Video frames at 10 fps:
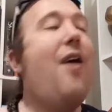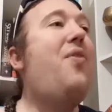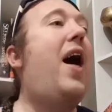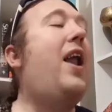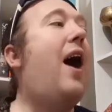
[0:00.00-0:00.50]

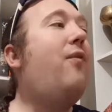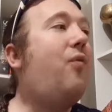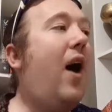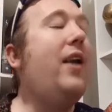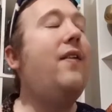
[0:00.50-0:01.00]
that I
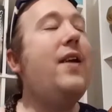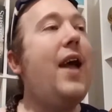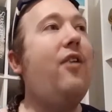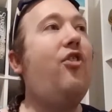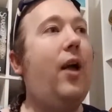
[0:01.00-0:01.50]
finally
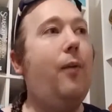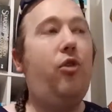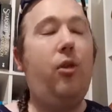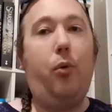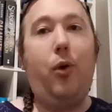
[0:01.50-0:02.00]
had to come to
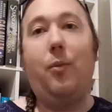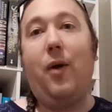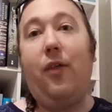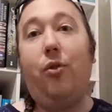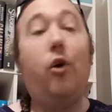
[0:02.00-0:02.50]
the point where
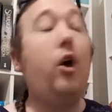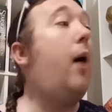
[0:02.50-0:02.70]
I thought,